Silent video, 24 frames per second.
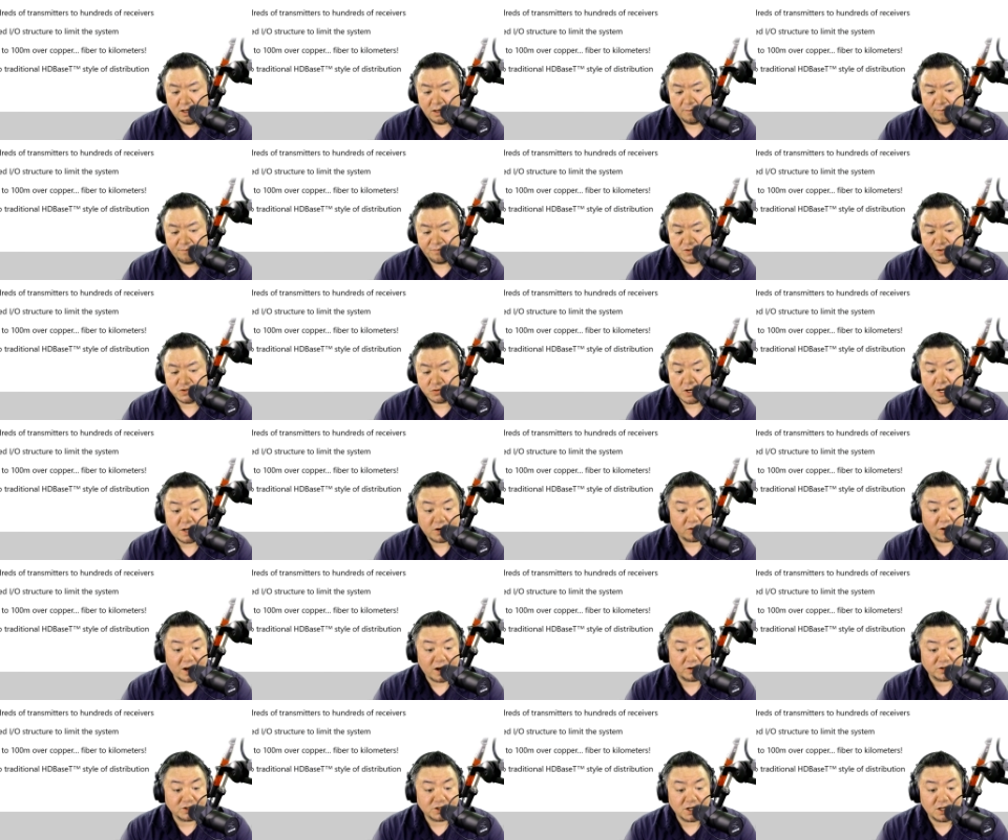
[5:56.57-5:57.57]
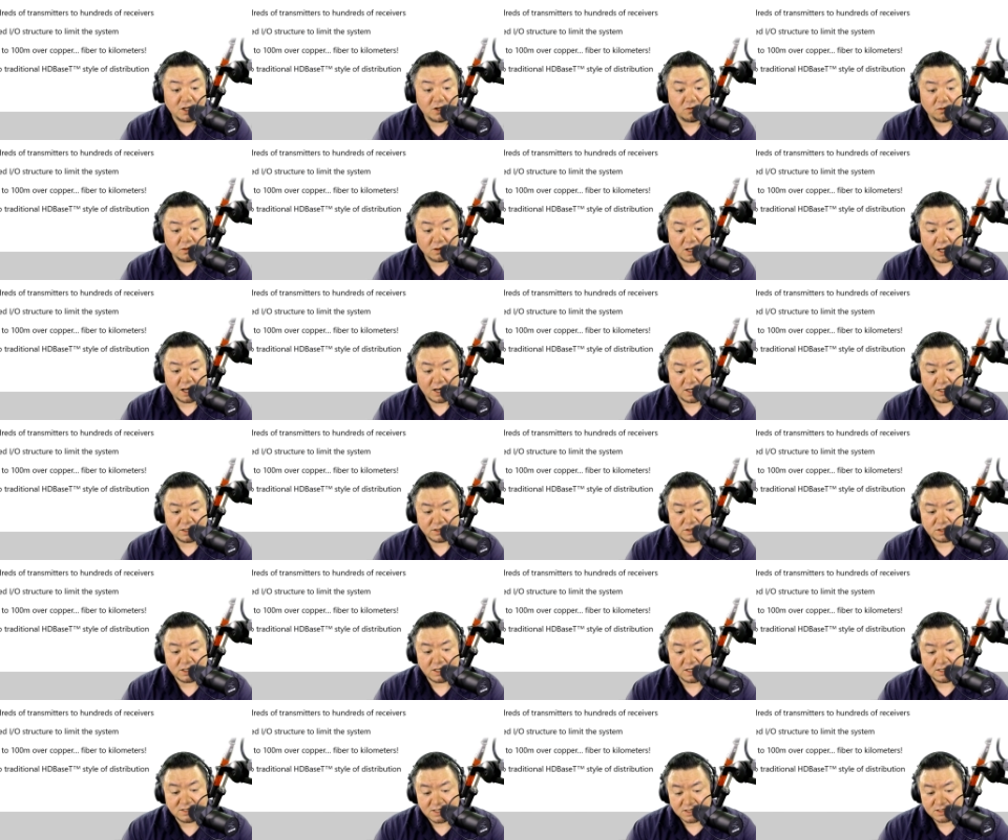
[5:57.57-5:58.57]
So integrators can utilize
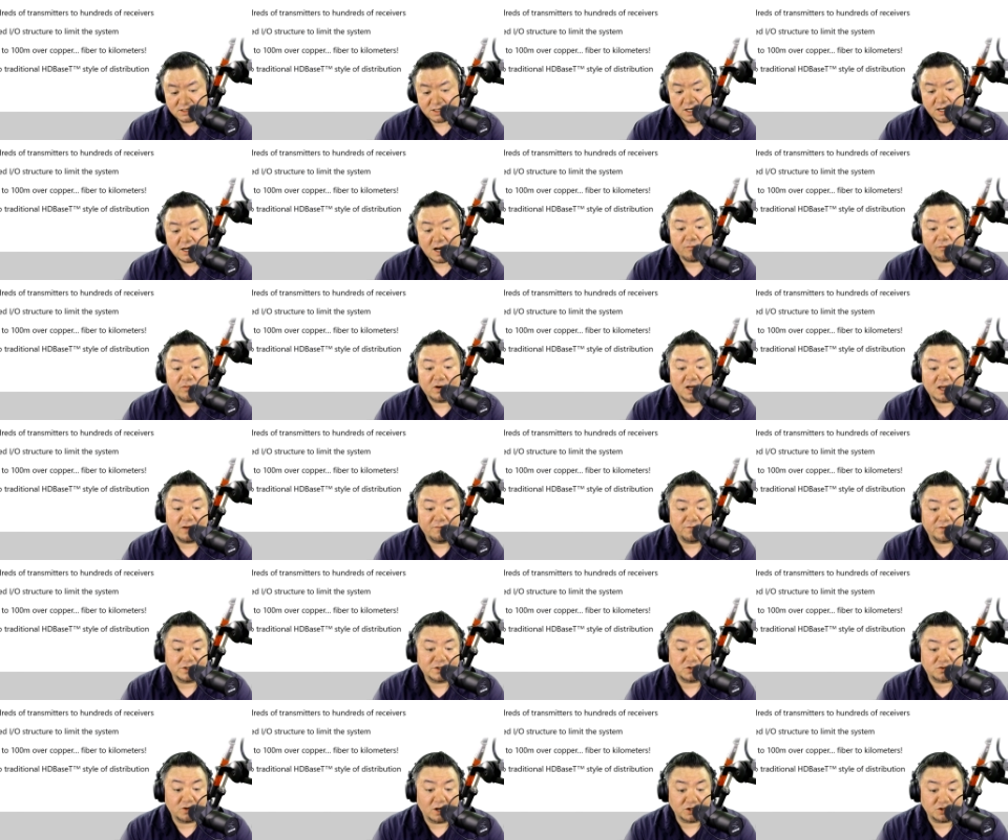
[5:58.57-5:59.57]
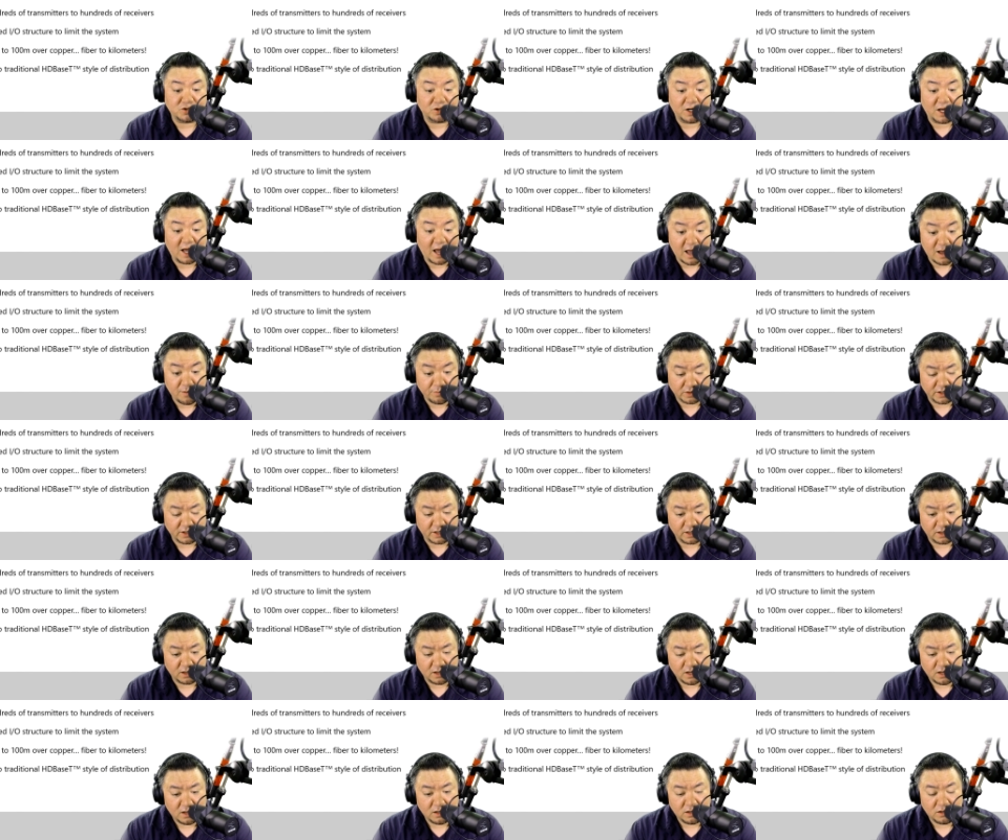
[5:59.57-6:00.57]
existing network infrastructure cabling,
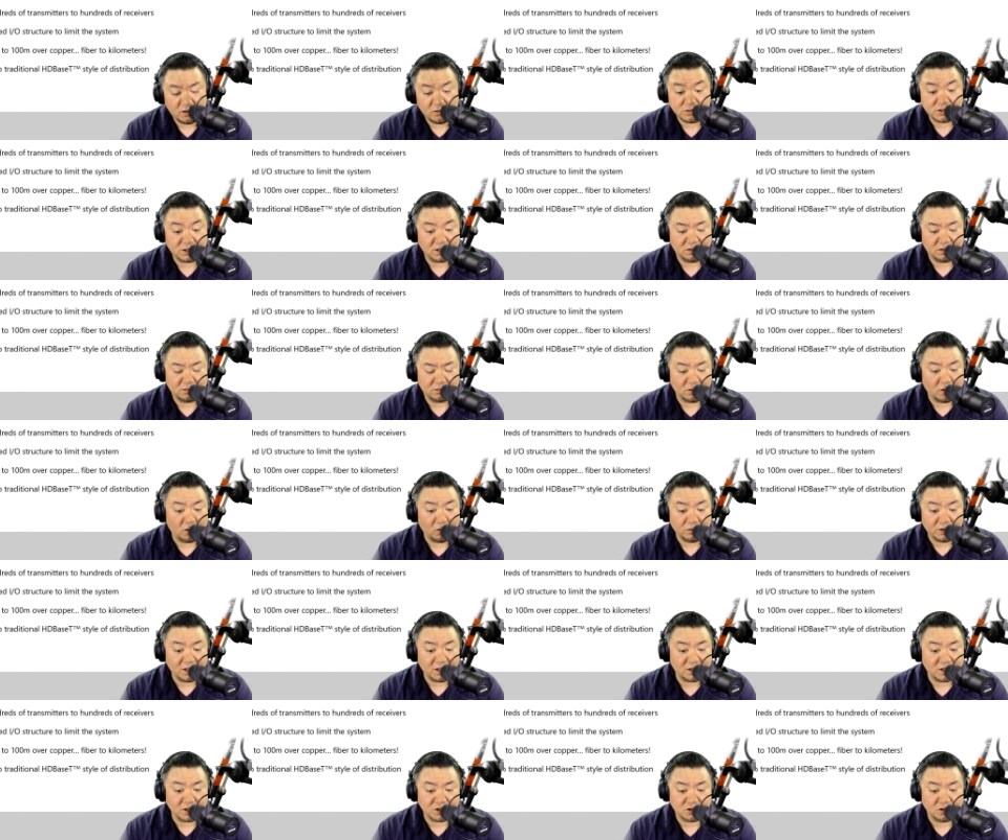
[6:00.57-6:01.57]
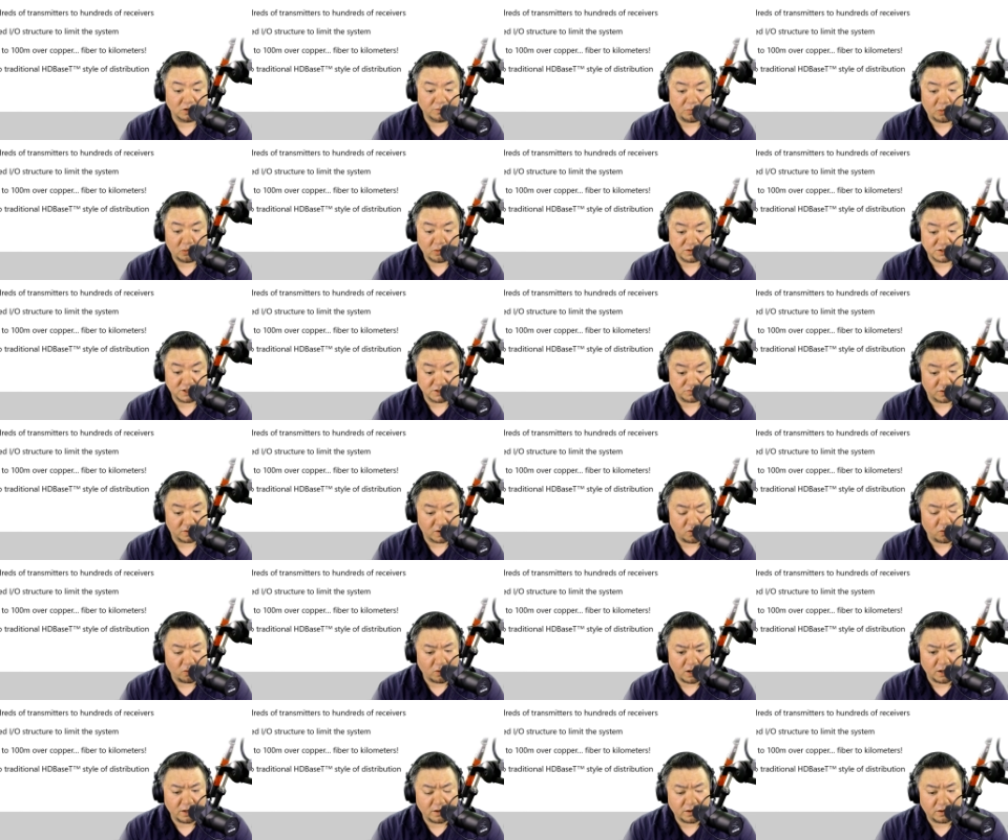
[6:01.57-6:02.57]
using only additional ports as
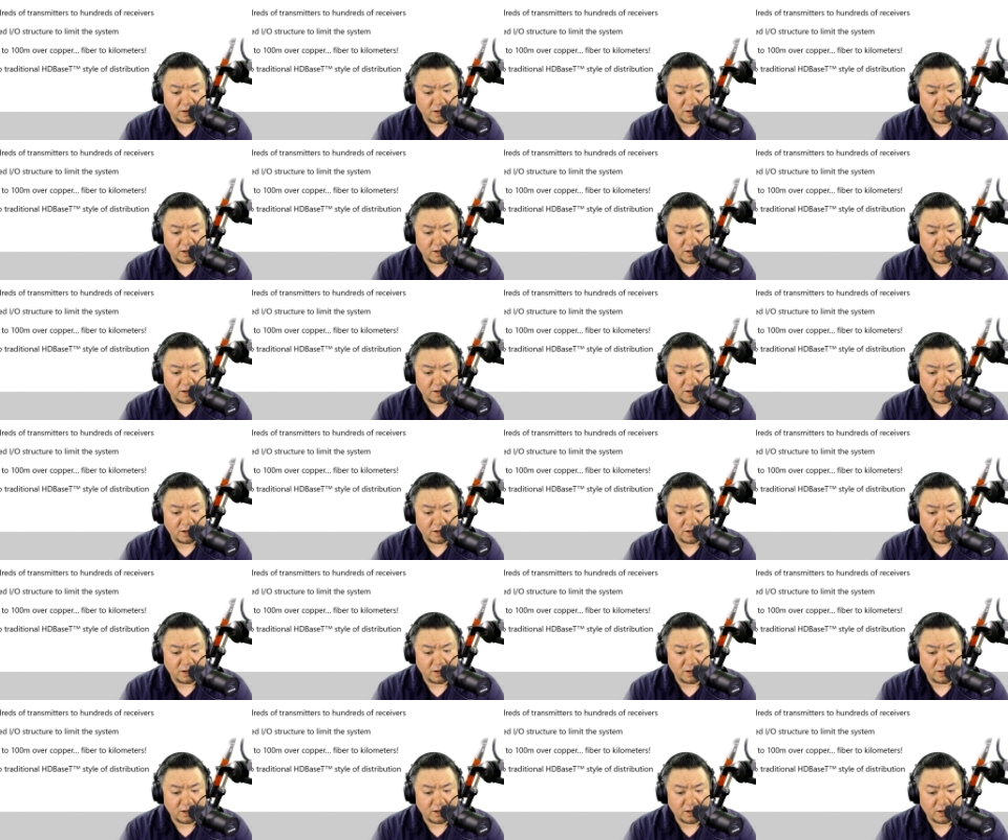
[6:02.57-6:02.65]
required,